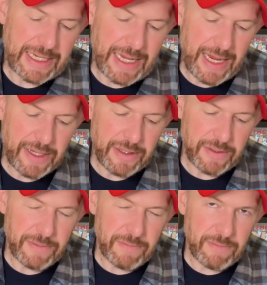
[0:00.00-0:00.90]
kind of,
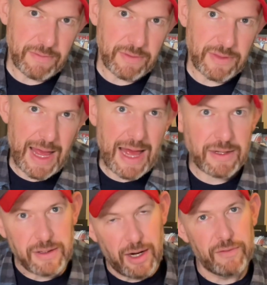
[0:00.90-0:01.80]

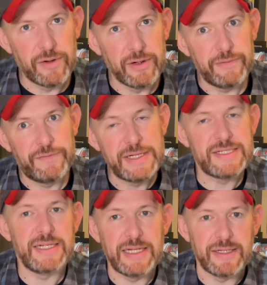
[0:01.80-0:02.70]
that cover
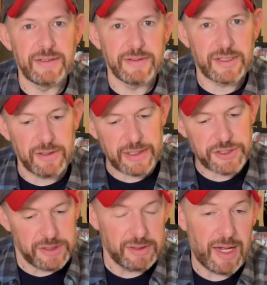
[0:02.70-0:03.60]
fits into the
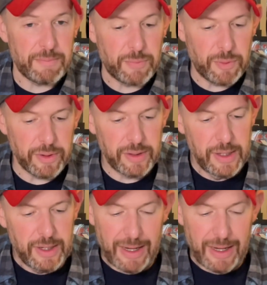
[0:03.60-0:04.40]
collection a lot more.